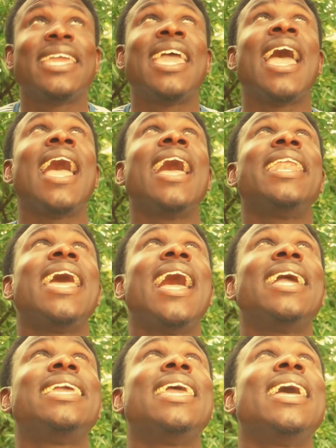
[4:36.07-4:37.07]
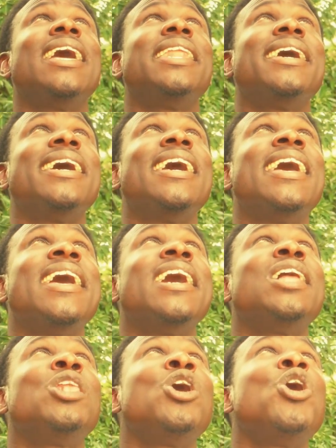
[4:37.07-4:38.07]
Can I get a
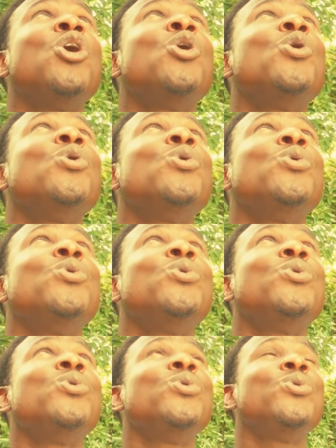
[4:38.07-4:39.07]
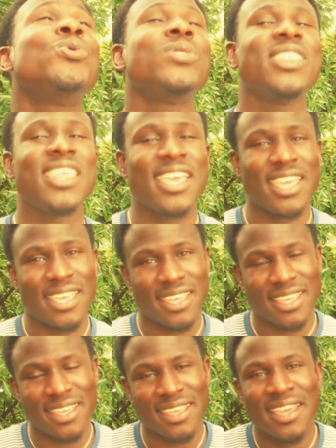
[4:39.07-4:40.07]
hello
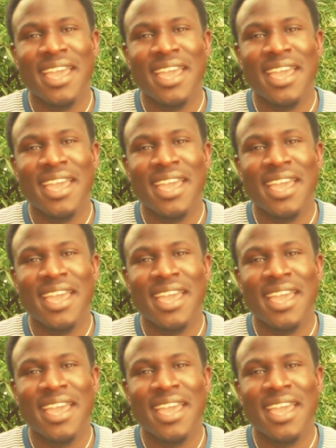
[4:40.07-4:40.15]
there?